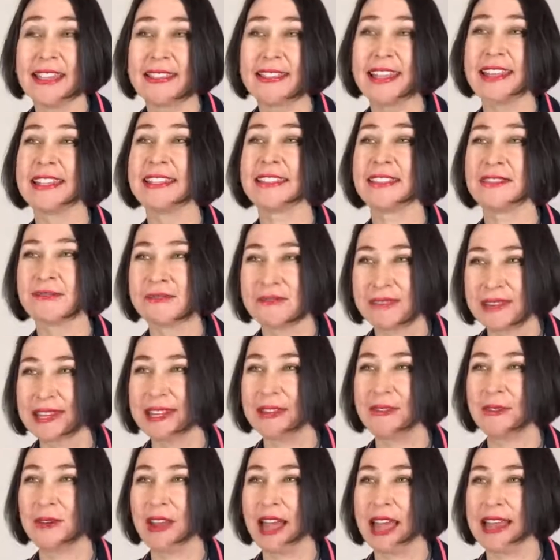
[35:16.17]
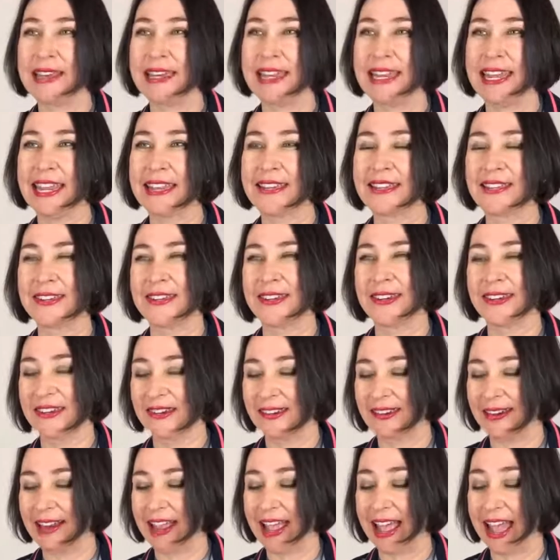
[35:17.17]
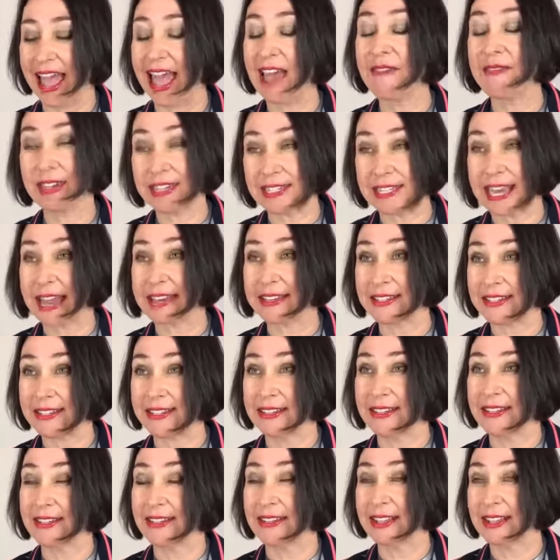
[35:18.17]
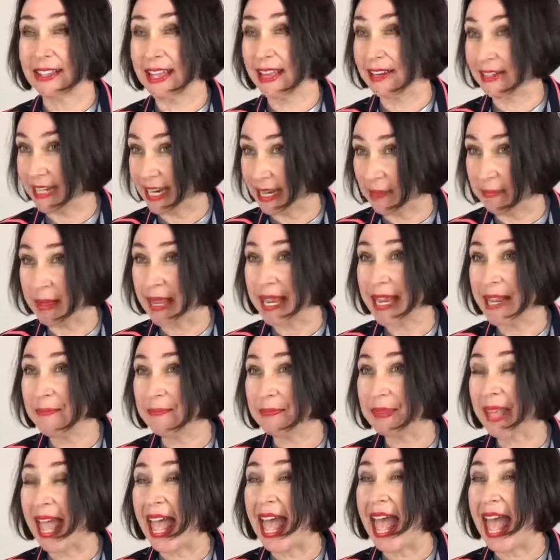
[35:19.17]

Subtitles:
then it's a really good idea to have a chat to a GP